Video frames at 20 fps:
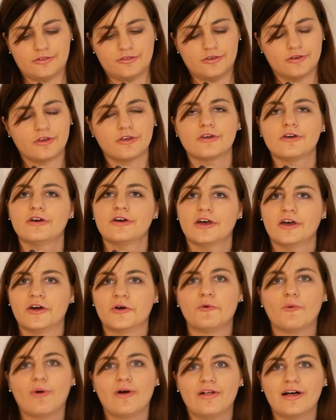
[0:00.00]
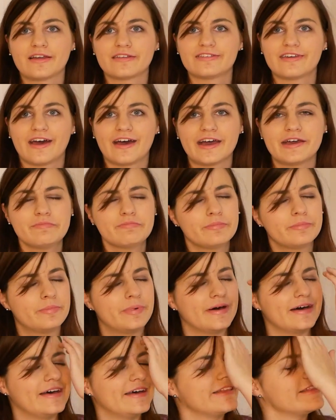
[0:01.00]
Took a long time,
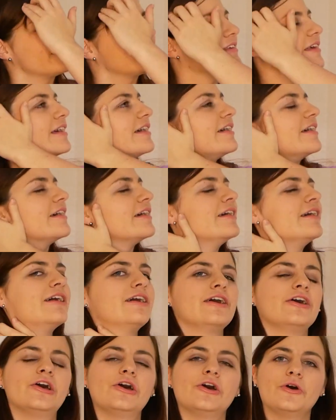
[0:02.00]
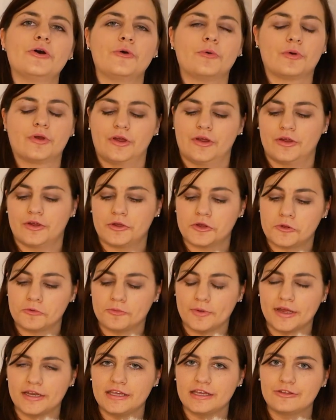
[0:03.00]
but we're
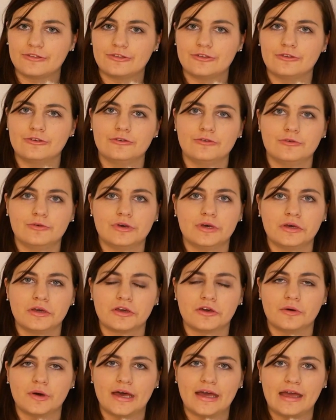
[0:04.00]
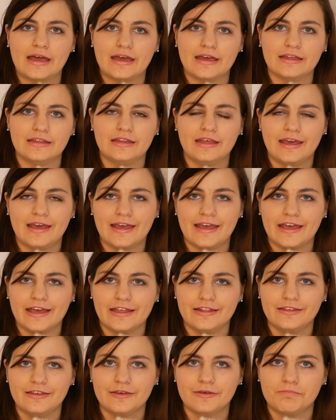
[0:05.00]
ready to go ahead
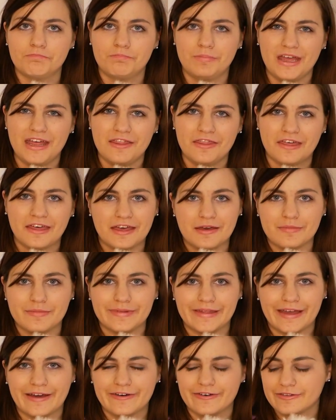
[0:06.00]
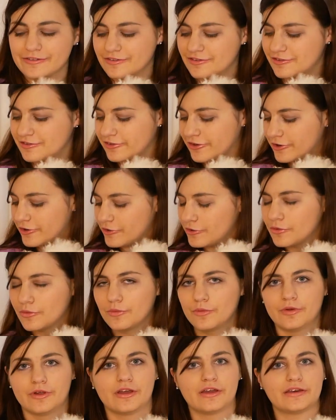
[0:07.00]
and bathe him now. So
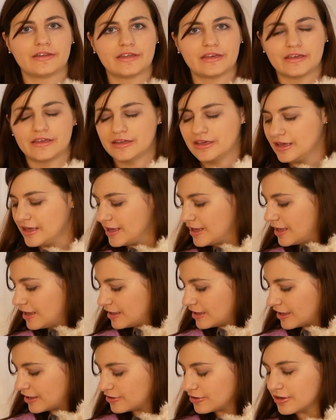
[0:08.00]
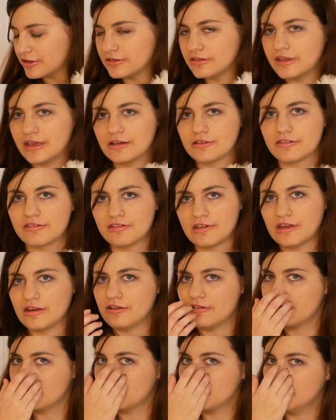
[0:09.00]
we're gonna head on
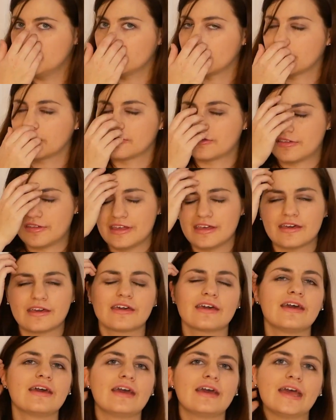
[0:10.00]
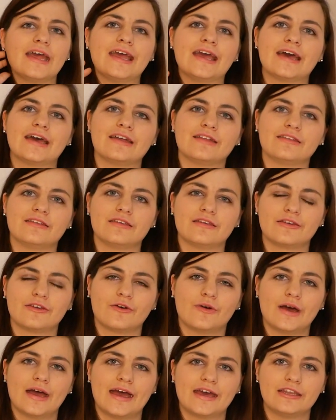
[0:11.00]
downstairs to our sink and
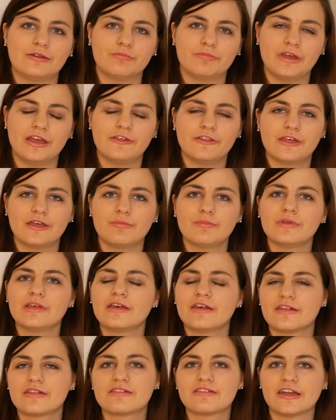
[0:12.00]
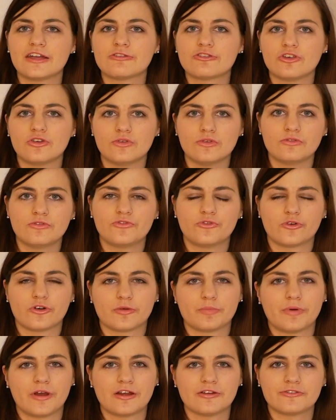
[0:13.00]
go ahead and bathe him. Stay tuned
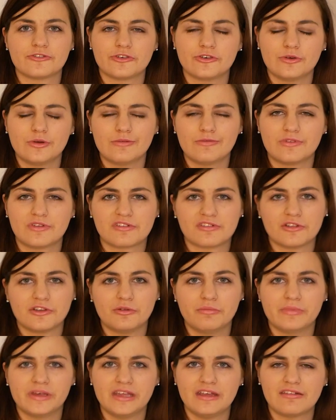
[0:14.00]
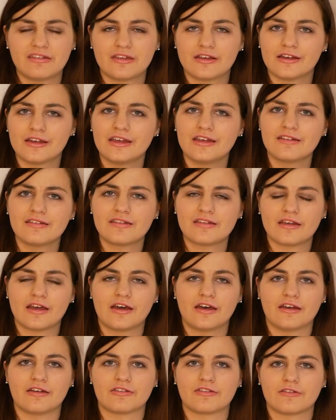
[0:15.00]
for part 2 of this little mini series
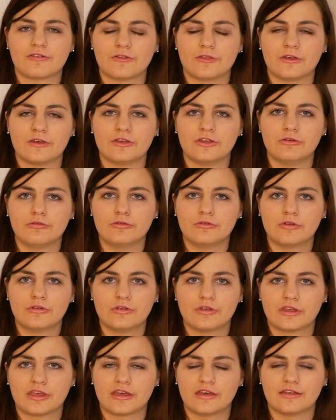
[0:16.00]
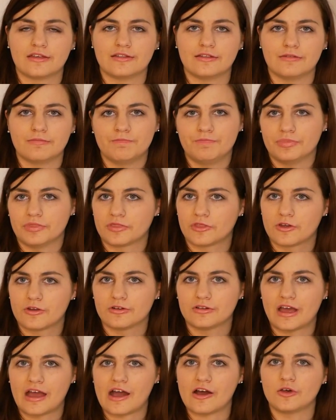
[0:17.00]
so that you can
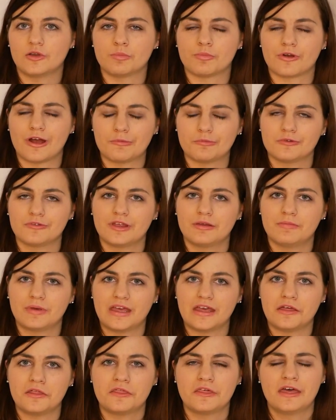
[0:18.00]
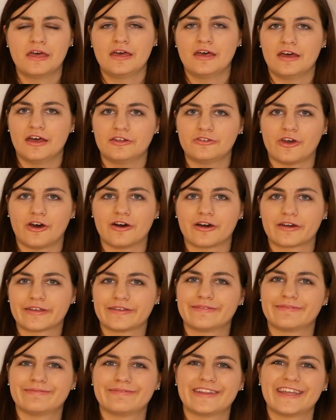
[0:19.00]
learn how to properly bathe a dog.
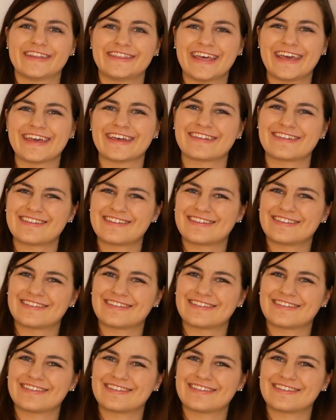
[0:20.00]
Thanks.